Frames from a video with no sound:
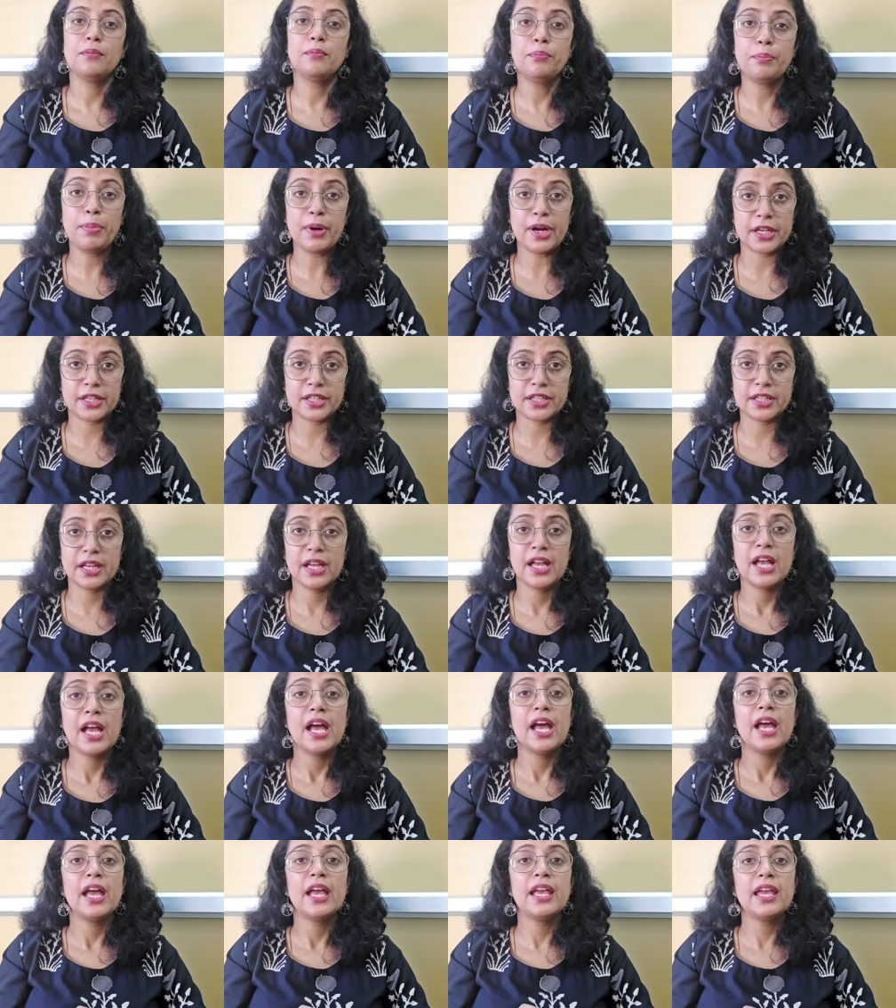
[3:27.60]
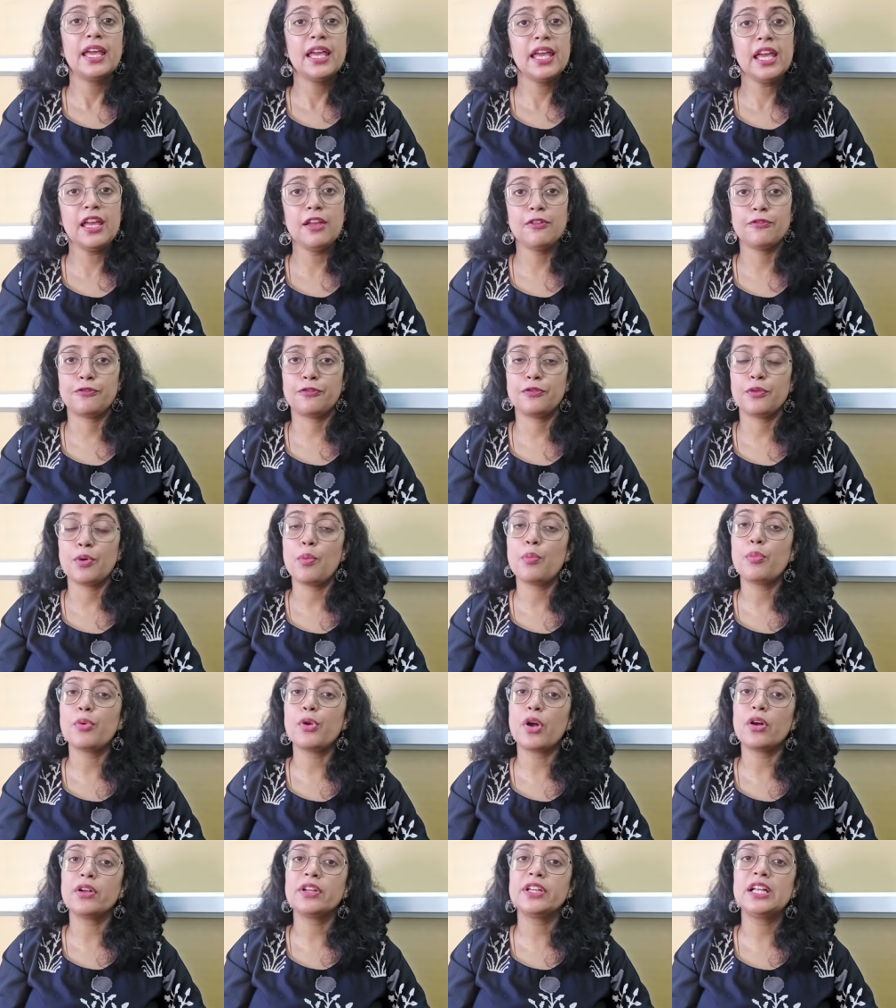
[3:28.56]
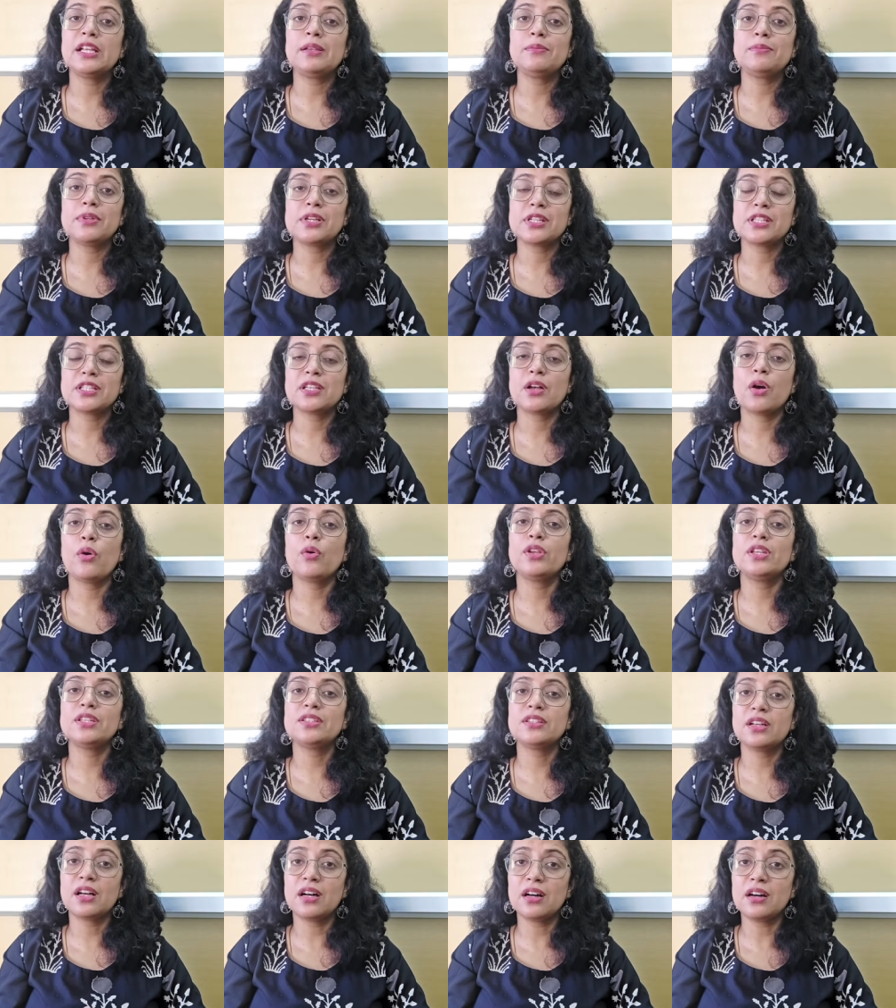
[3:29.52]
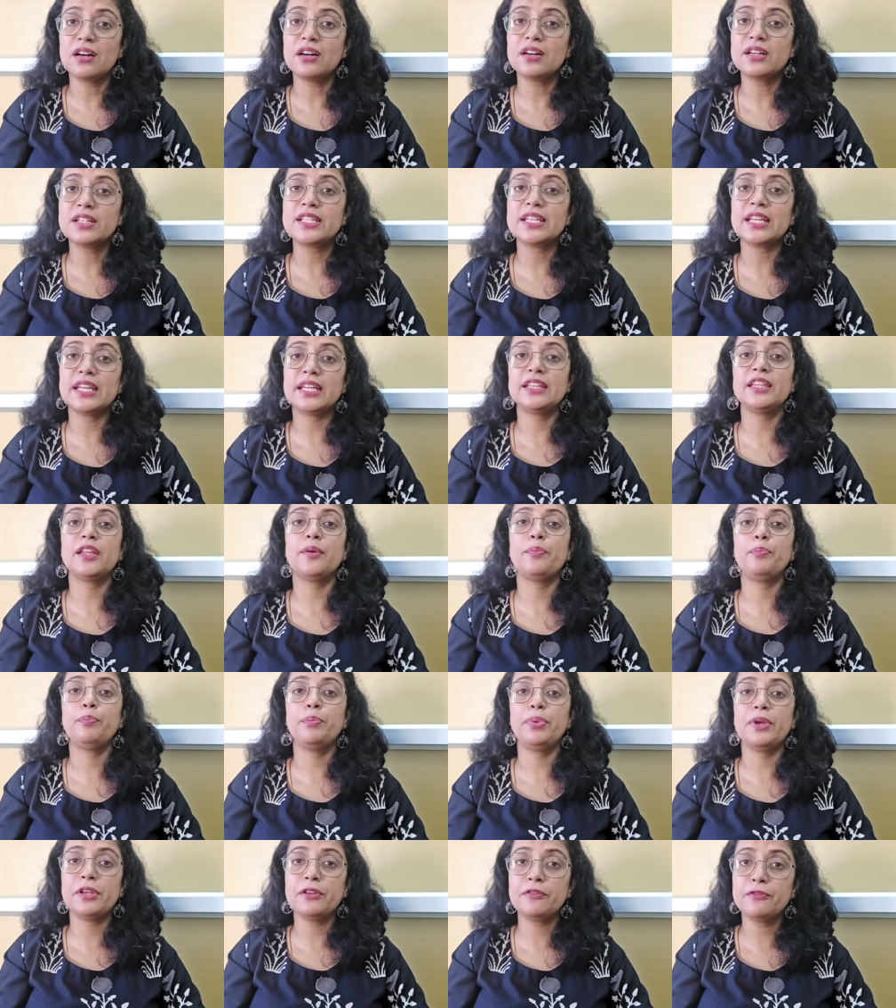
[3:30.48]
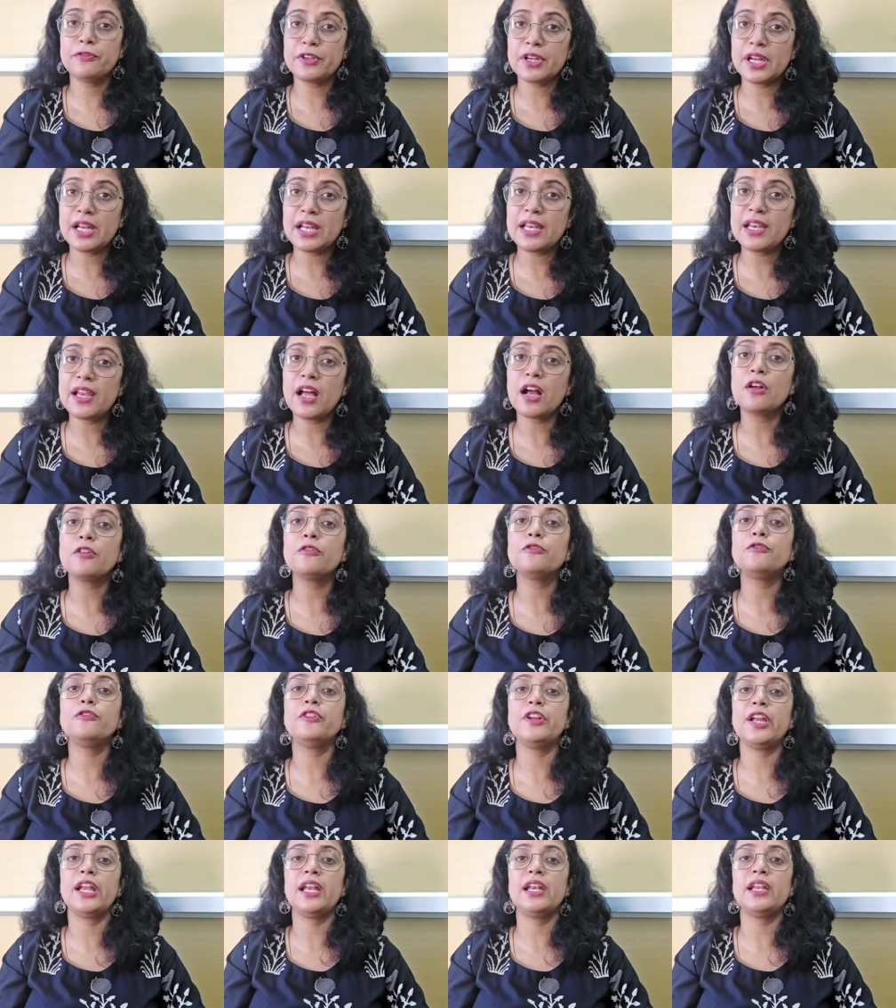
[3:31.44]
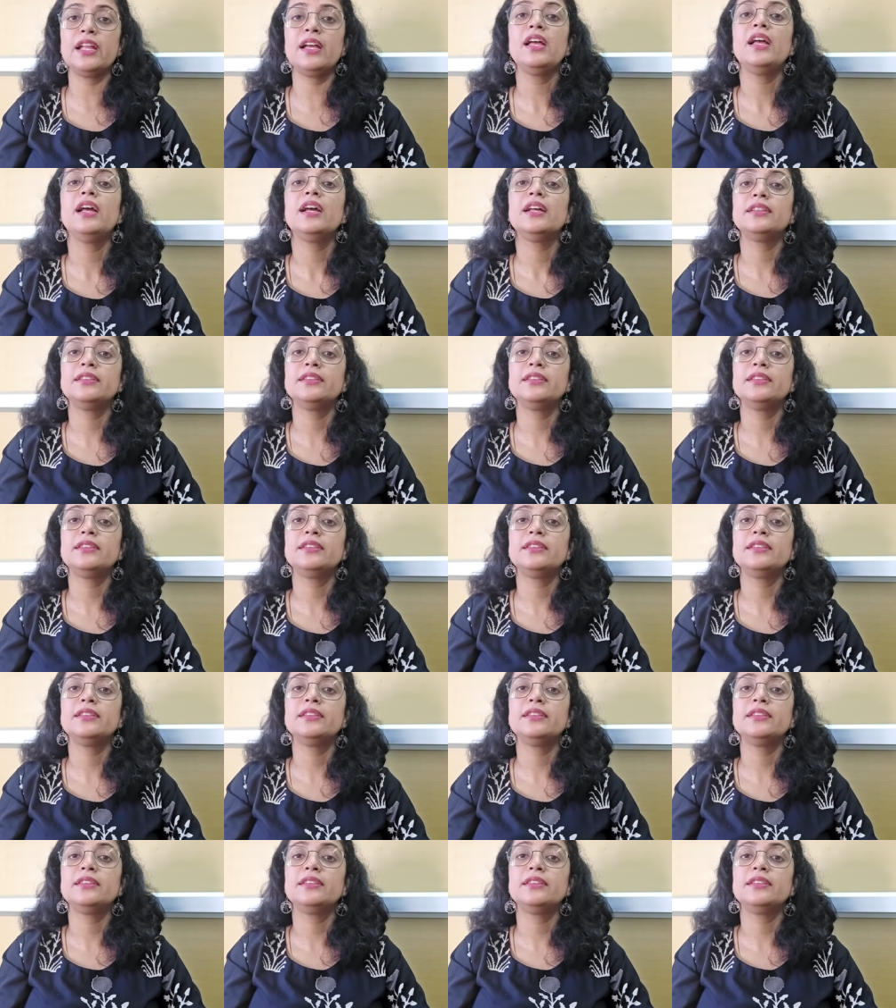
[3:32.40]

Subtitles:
But if bronchial breath sound is heard in the peripheral lung field,